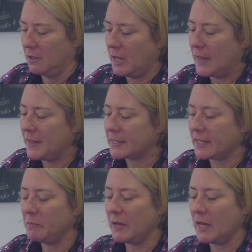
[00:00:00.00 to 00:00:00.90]
And this
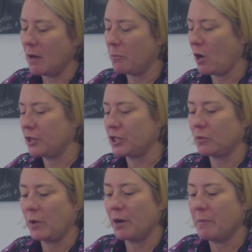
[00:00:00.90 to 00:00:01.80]
can be a project
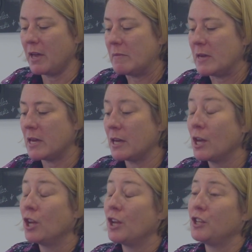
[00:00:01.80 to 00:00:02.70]
where maybe
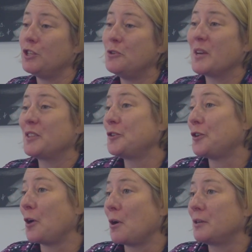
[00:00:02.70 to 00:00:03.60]
you get the
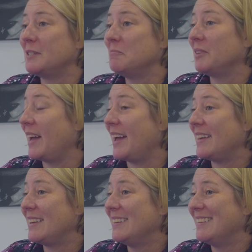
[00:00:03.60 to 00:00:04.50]
cards and play